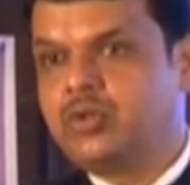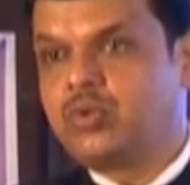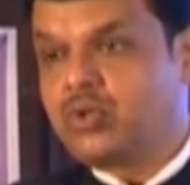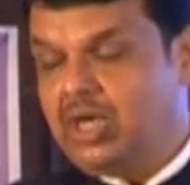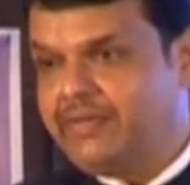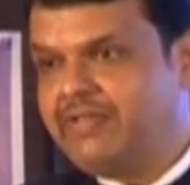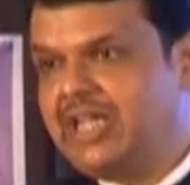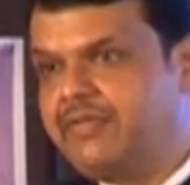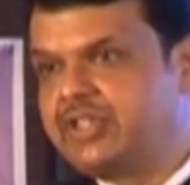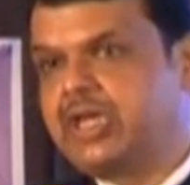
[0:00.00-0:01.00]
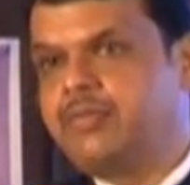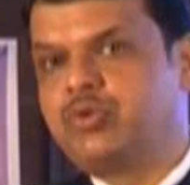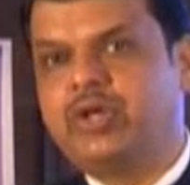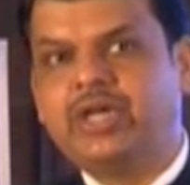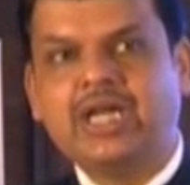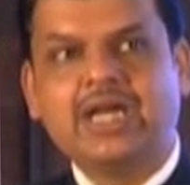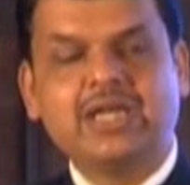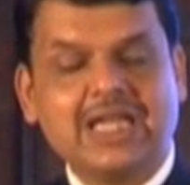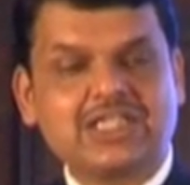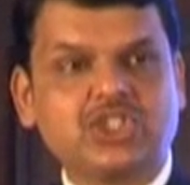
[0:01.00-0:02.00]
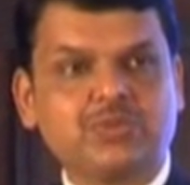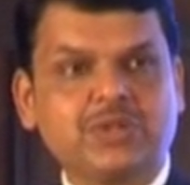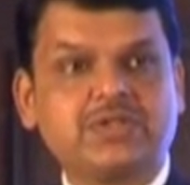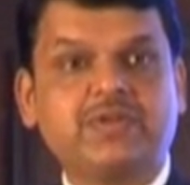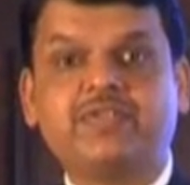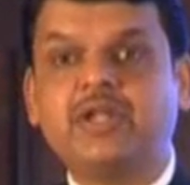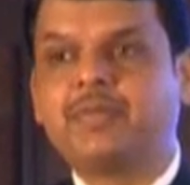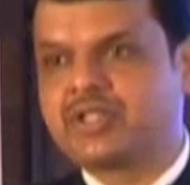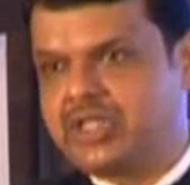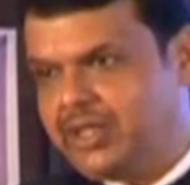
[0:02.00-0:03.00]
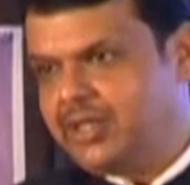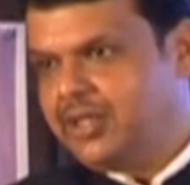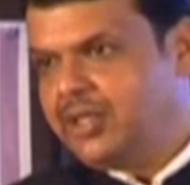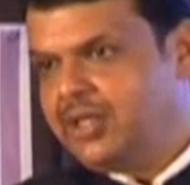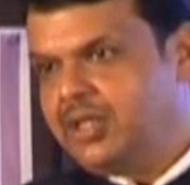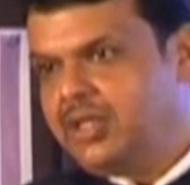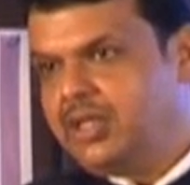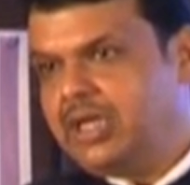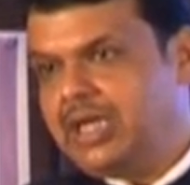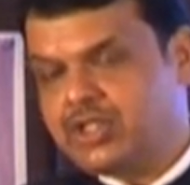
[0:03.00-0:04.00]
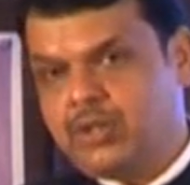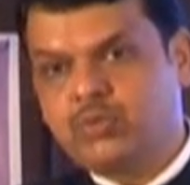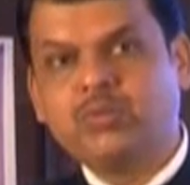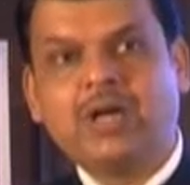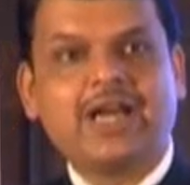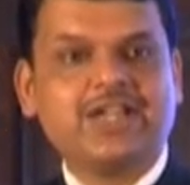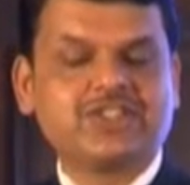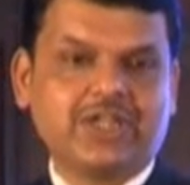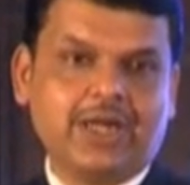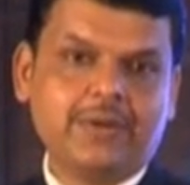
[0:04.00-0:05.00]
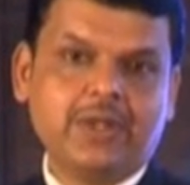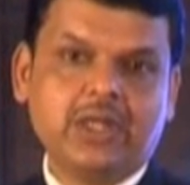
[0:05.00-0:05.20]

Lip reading: total FDI which came to India in last 6 months, 50% has come to Maharashtra.